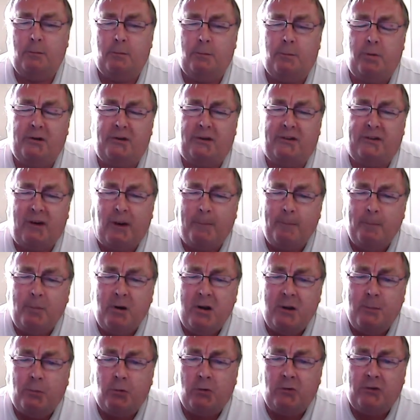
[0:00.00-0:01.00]
But some
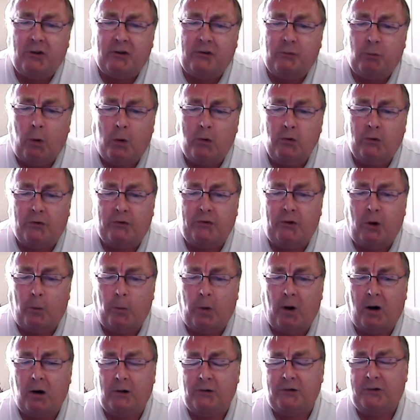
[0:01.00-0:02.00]
people just won't
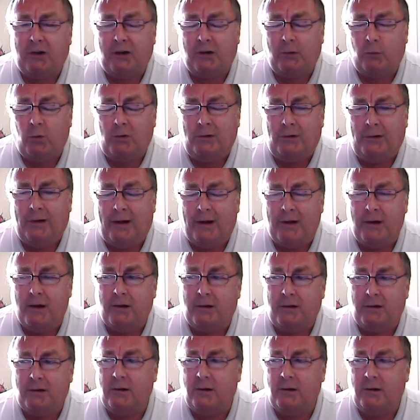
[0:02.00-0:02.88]
stop asking, will they?